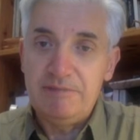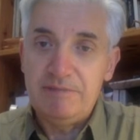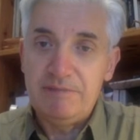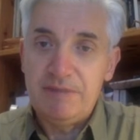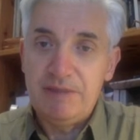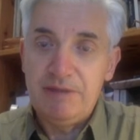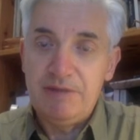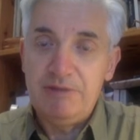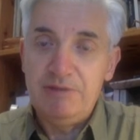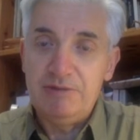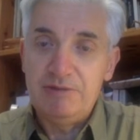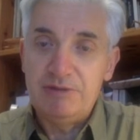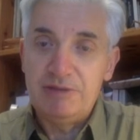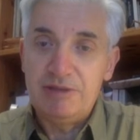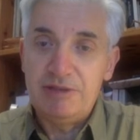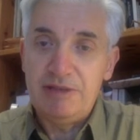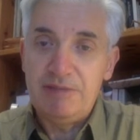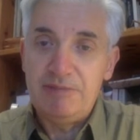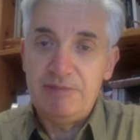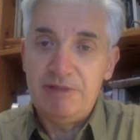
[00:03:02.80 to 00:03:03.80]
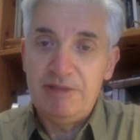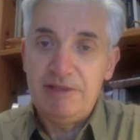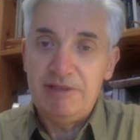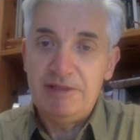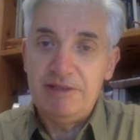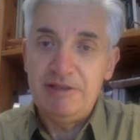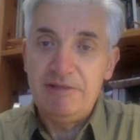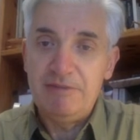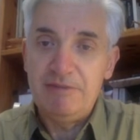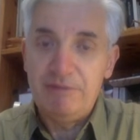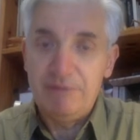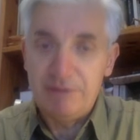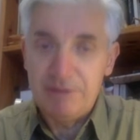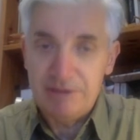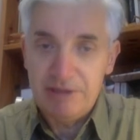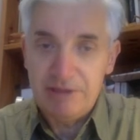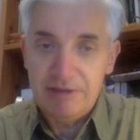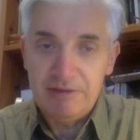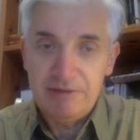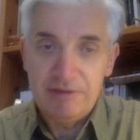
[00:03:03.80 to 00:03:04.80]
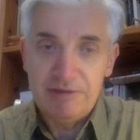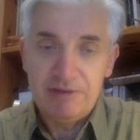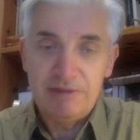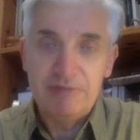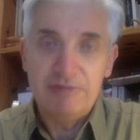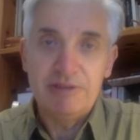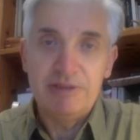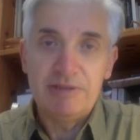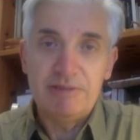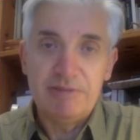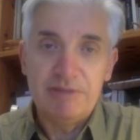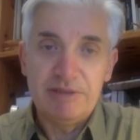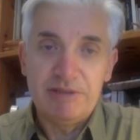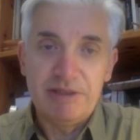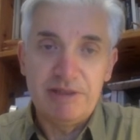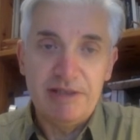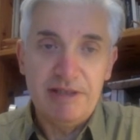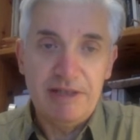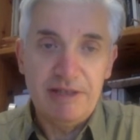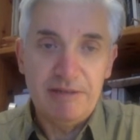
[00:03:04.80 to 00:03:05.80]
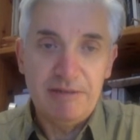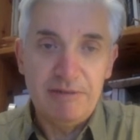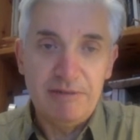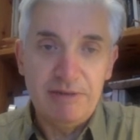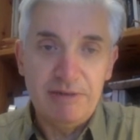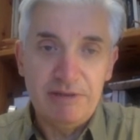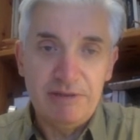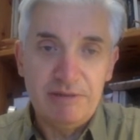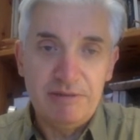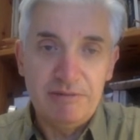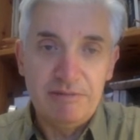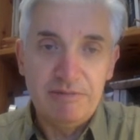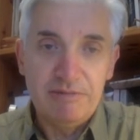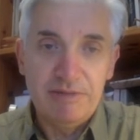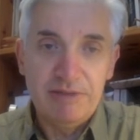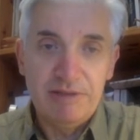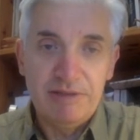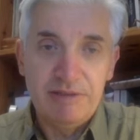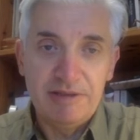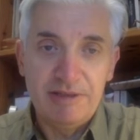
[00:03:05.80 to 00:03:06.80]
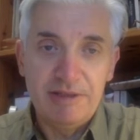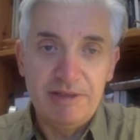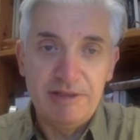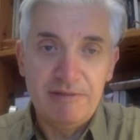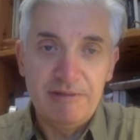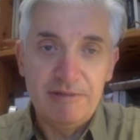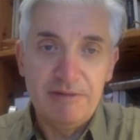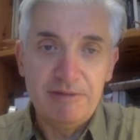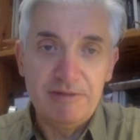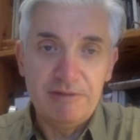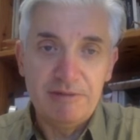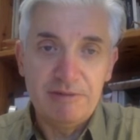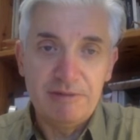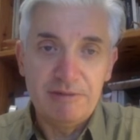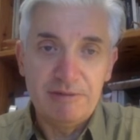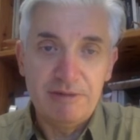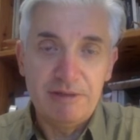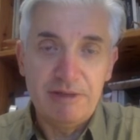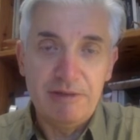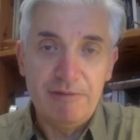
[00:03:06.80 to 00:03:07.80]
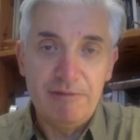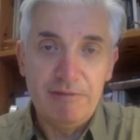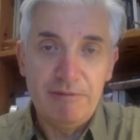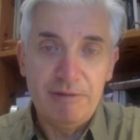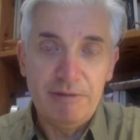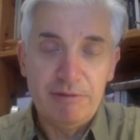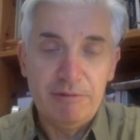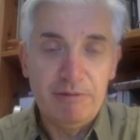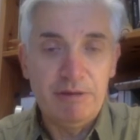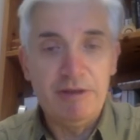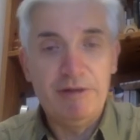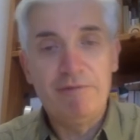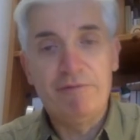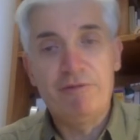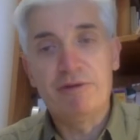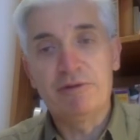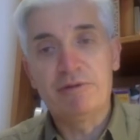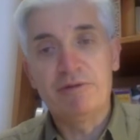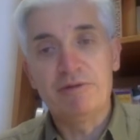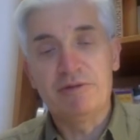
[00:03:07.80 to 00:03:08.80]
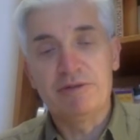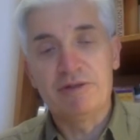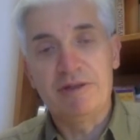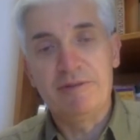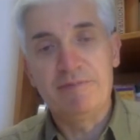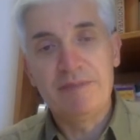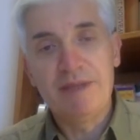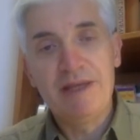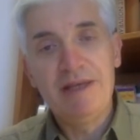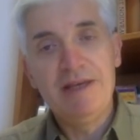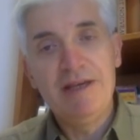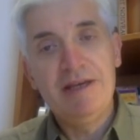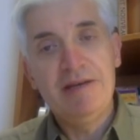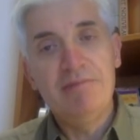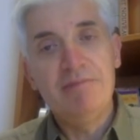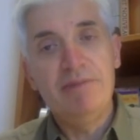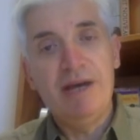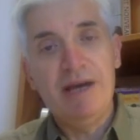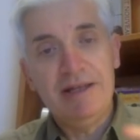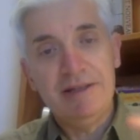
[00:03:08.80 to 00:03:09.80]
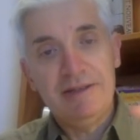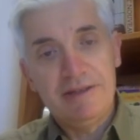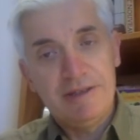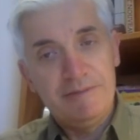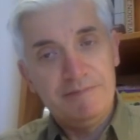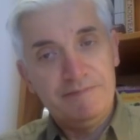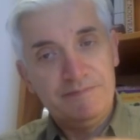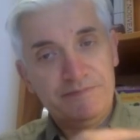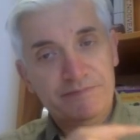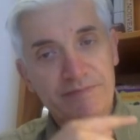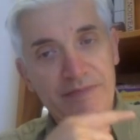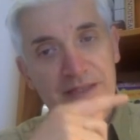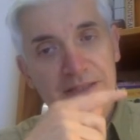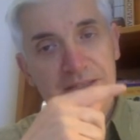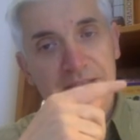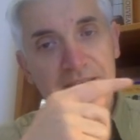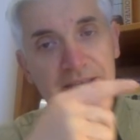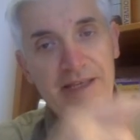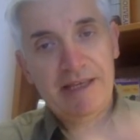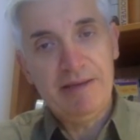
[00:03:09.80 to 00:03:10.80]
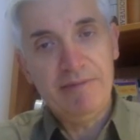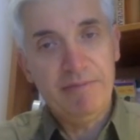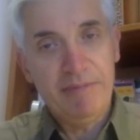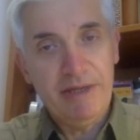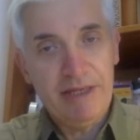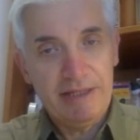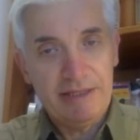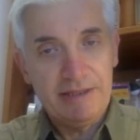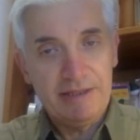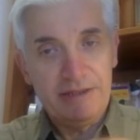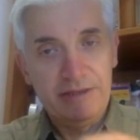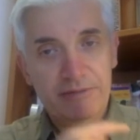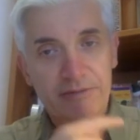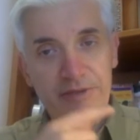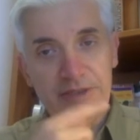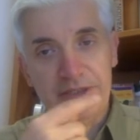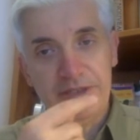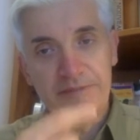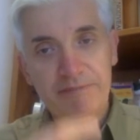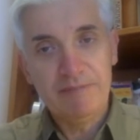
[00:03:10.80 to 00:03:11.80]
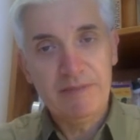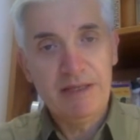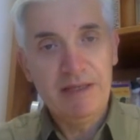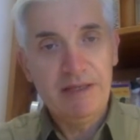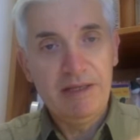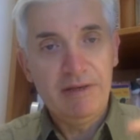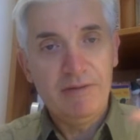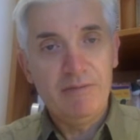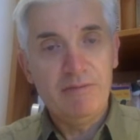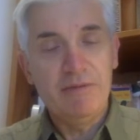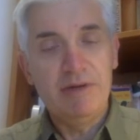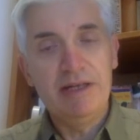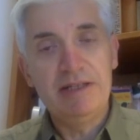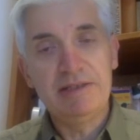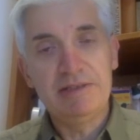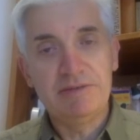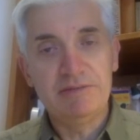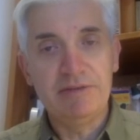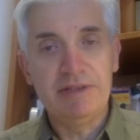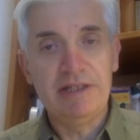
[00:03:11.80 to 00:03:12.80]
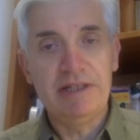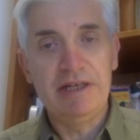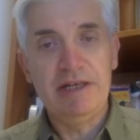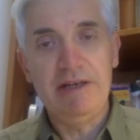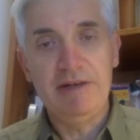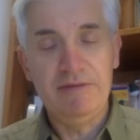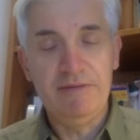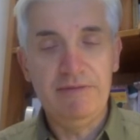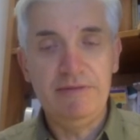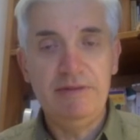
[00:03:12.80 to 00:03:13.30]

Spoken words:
used up until then for centuries to express the language, the Cyrillic ones were quickly forgotten. But they came back in a way once we have